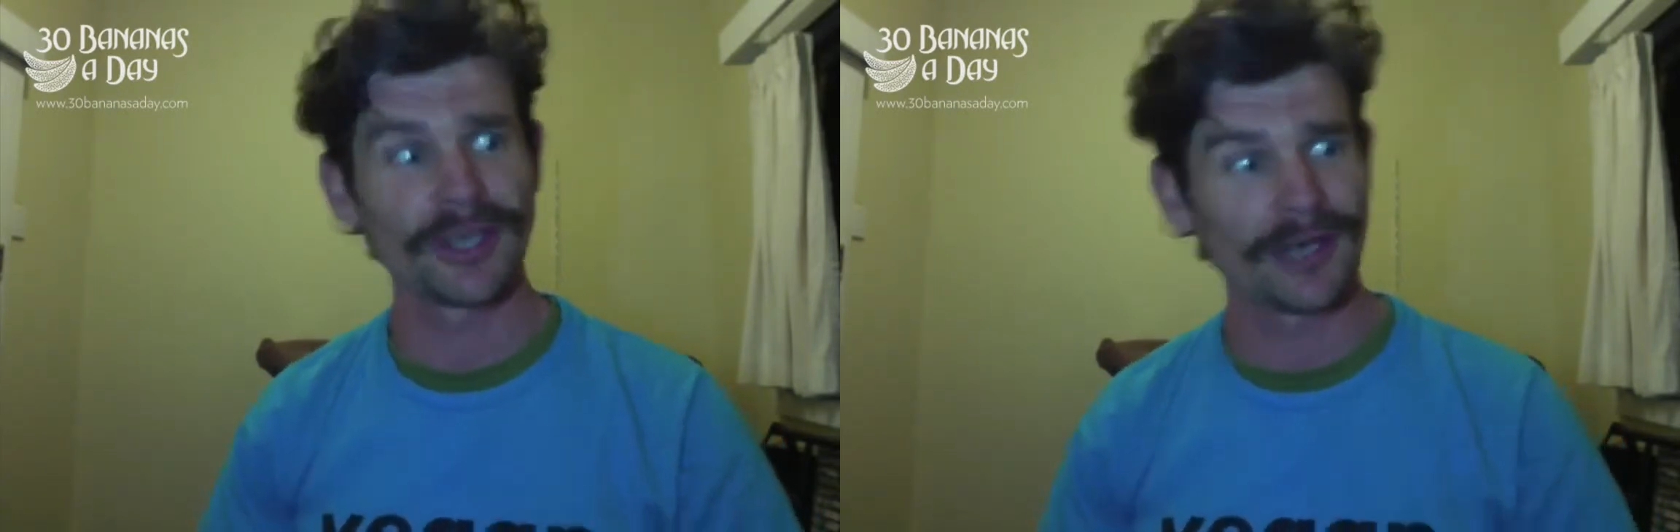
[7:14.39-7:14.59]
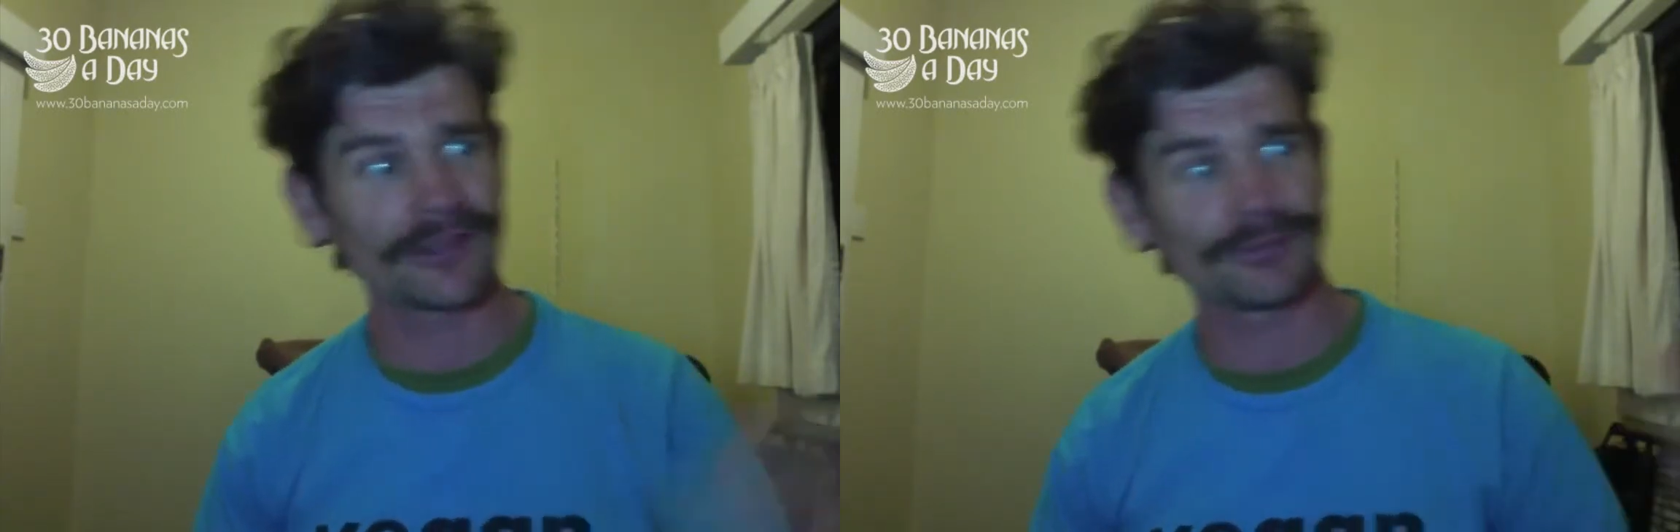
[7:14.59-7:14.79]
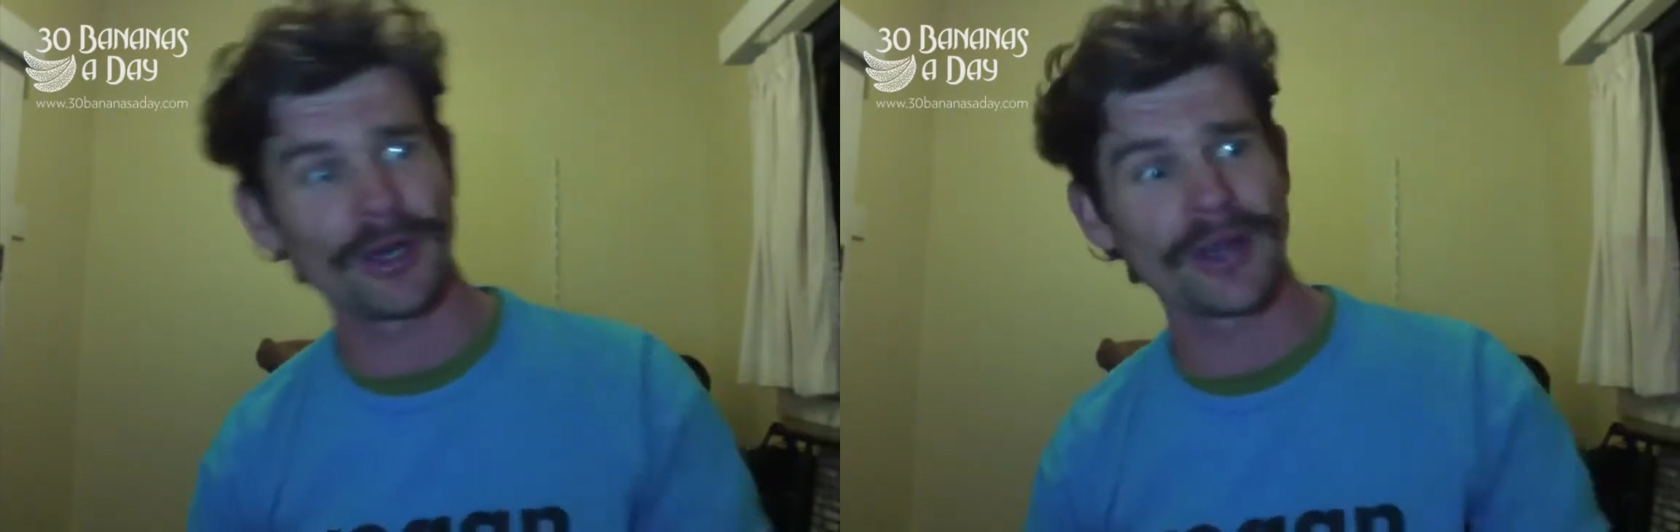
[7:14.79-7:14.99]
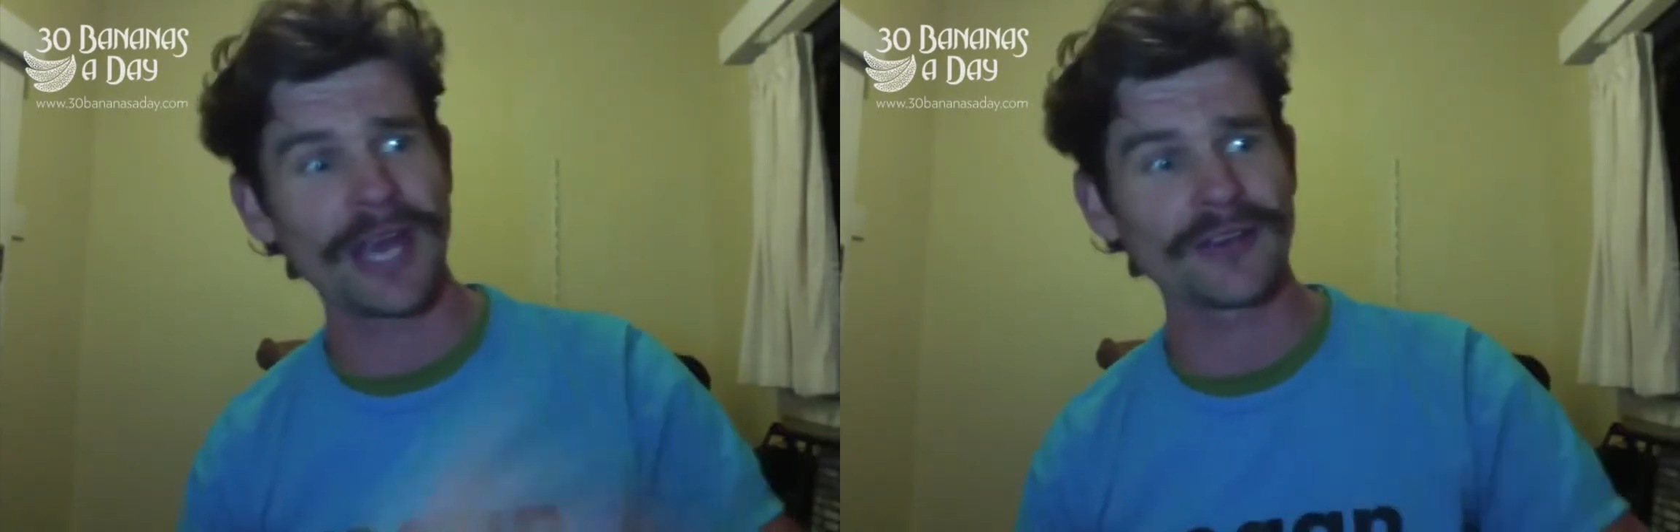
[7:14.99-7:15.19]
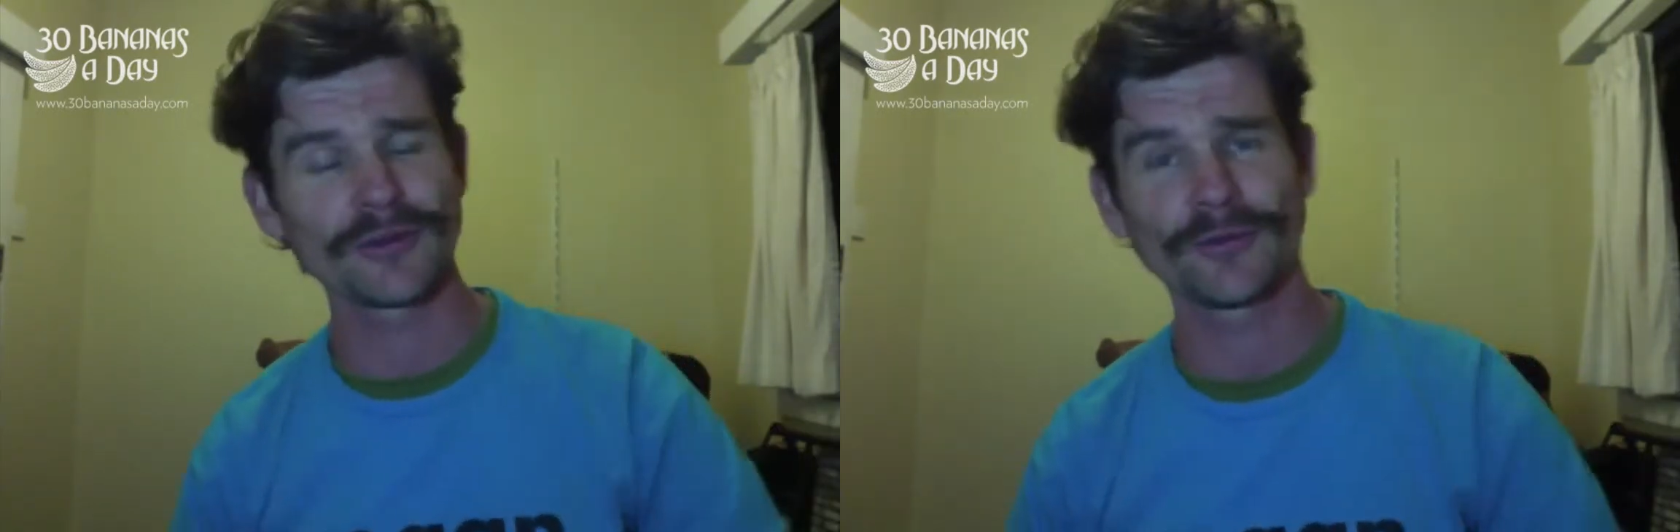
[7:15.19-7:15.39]
and let's put on
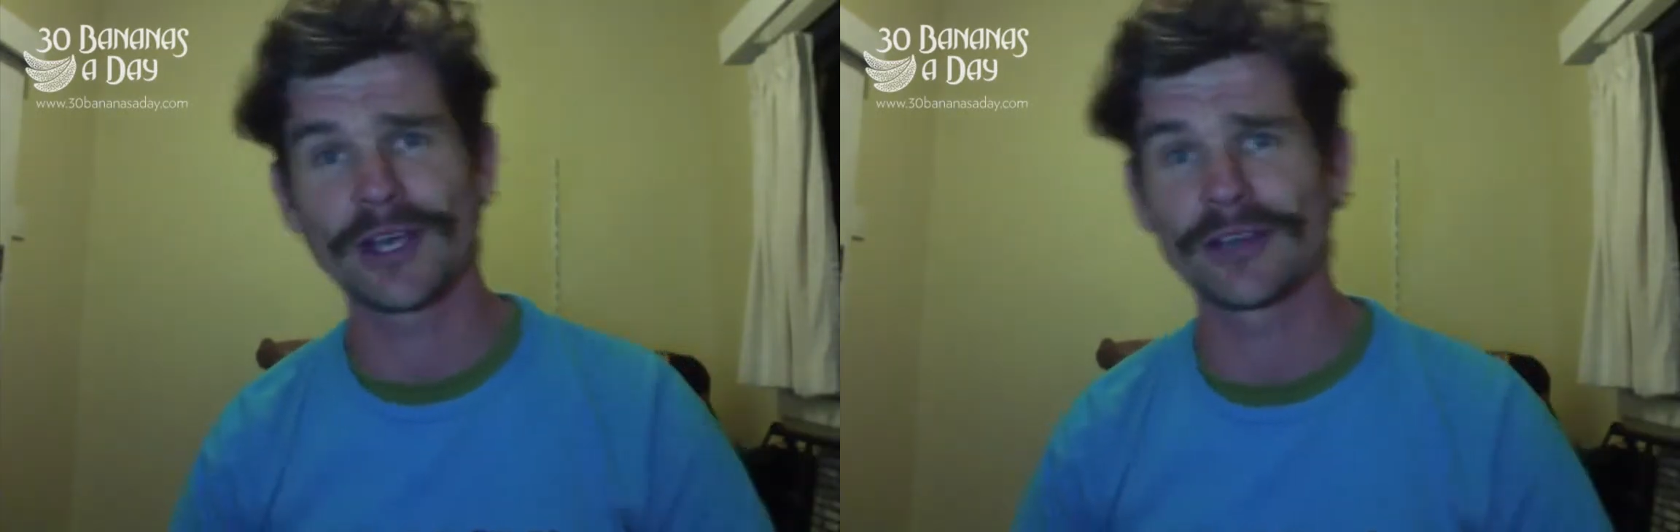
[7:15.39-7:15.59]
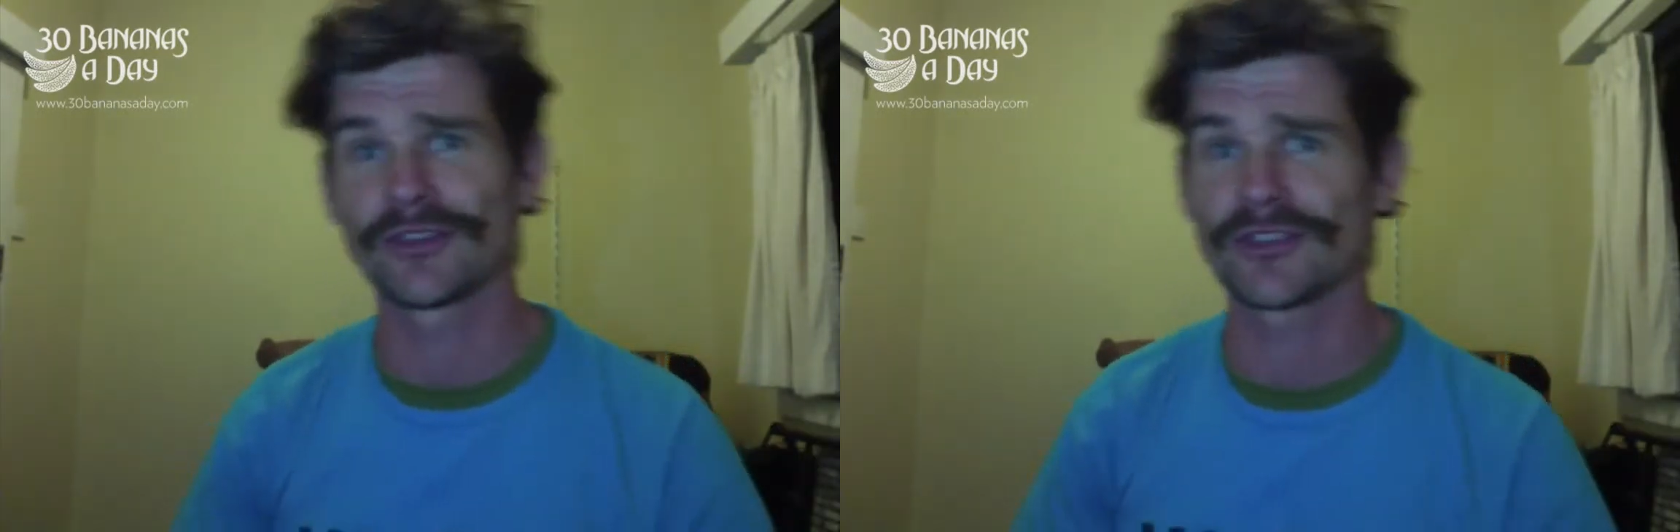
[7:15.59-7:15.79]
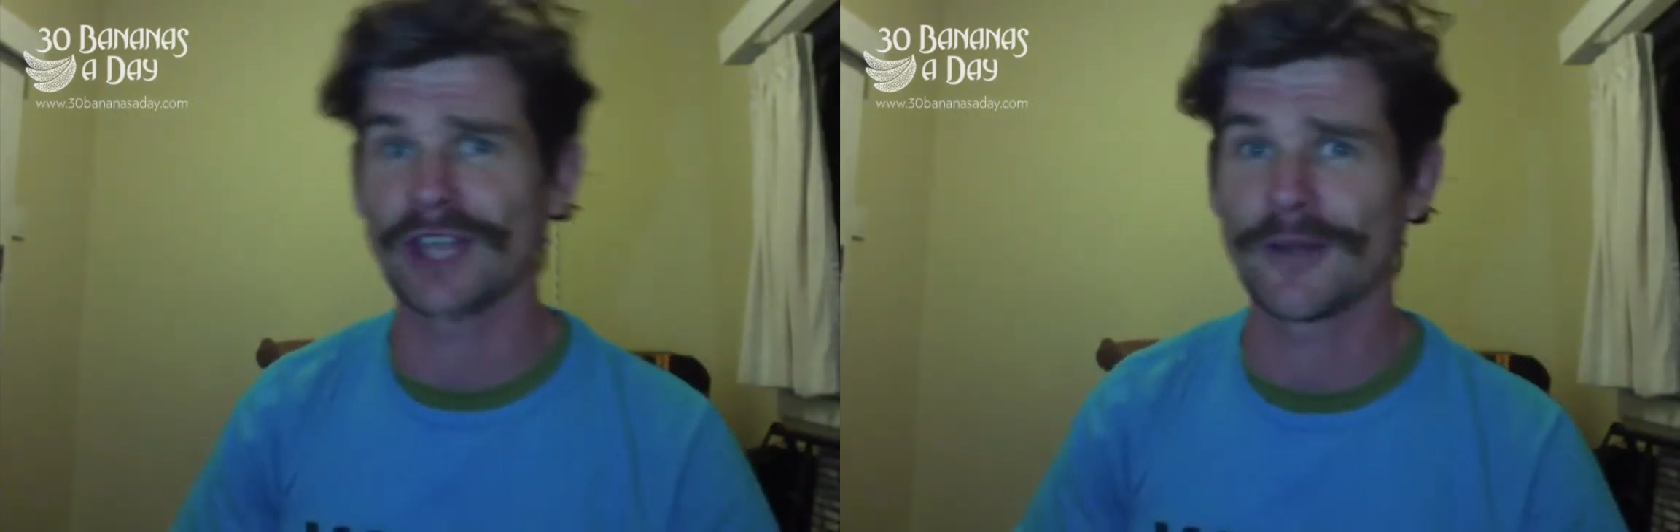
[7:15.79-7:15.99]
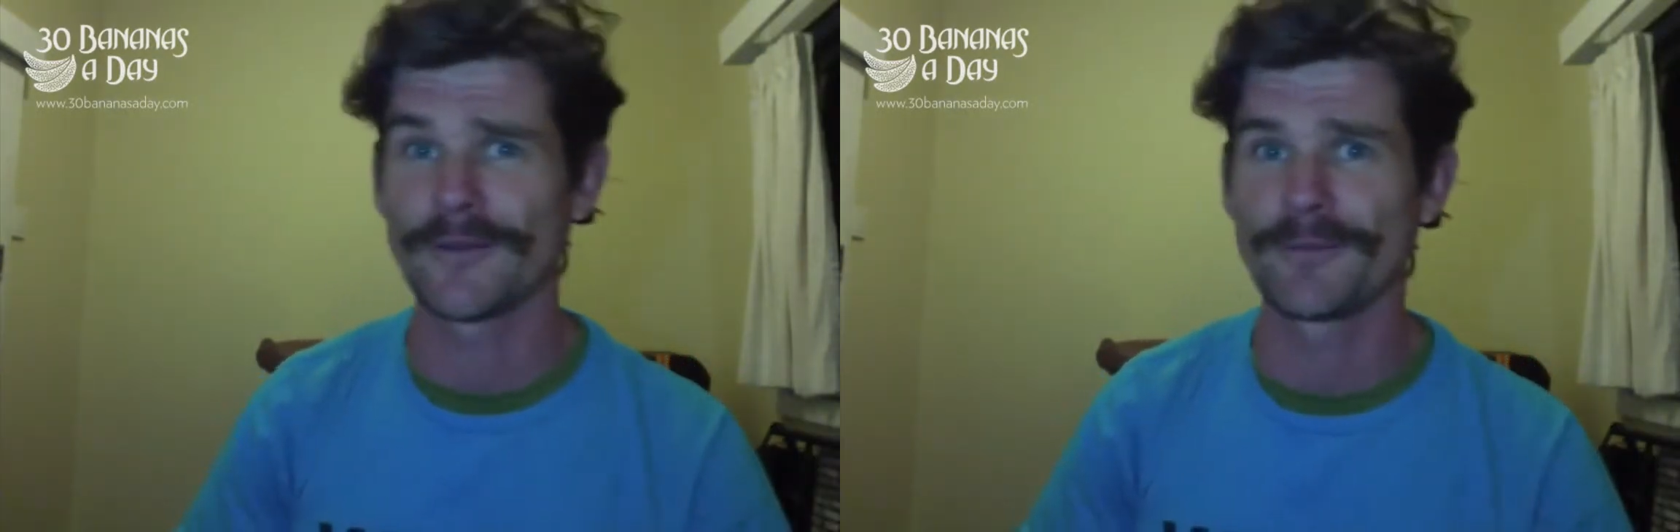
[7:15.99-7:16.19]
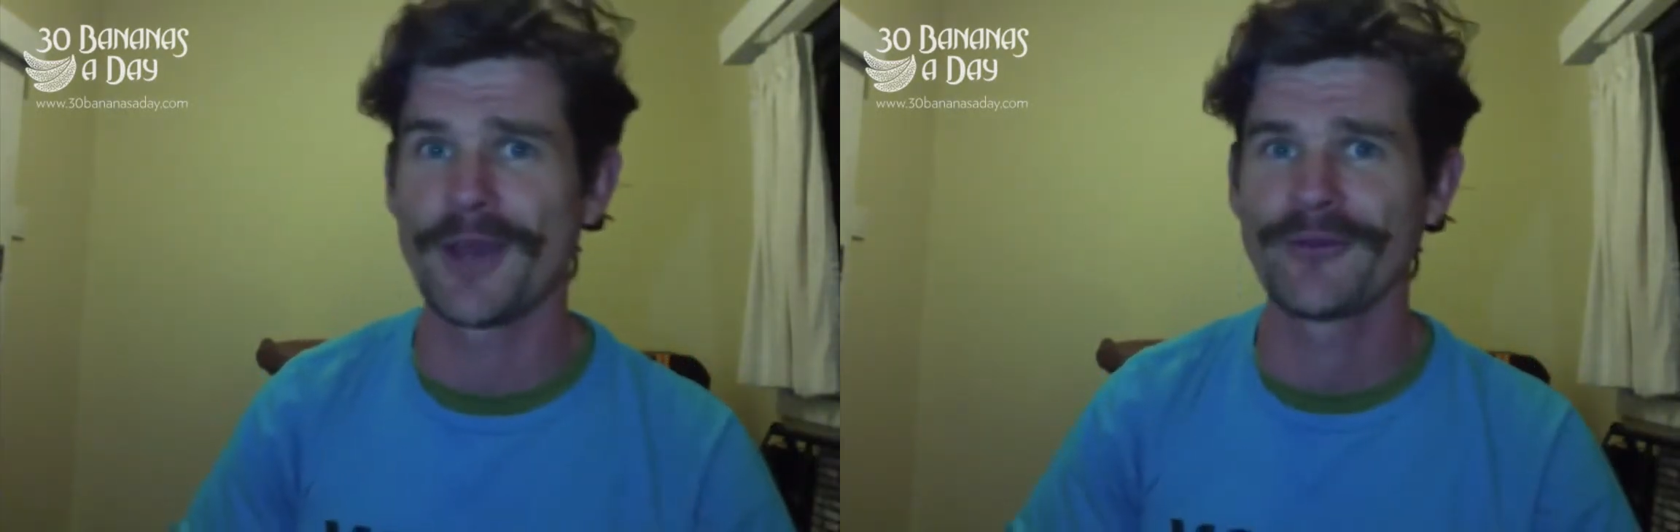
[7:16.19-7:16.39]
extra fucking steak on
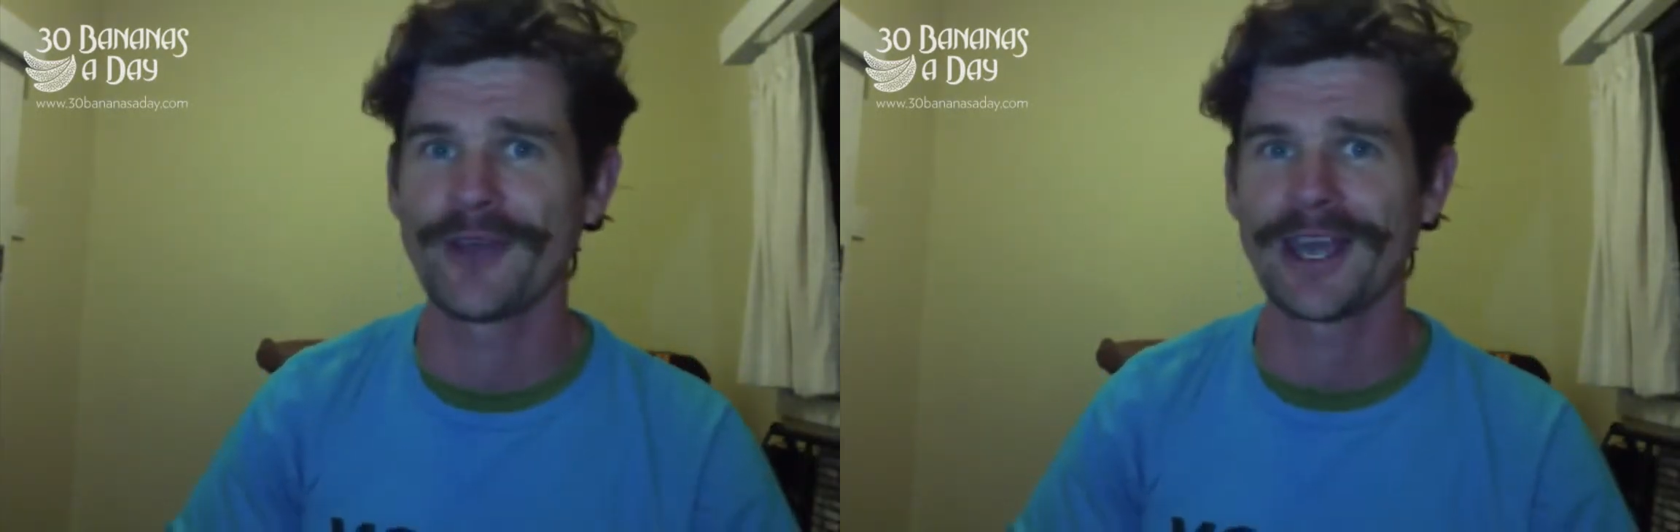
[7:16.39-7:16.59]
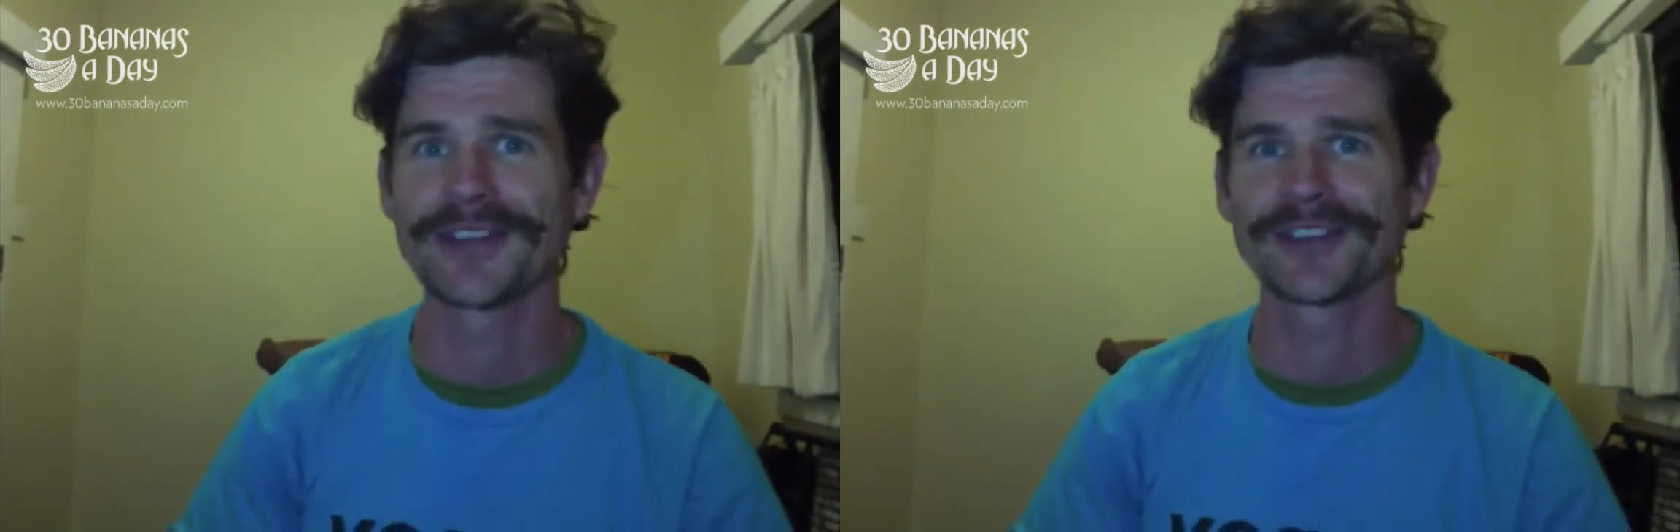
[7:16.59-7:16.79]
the fucking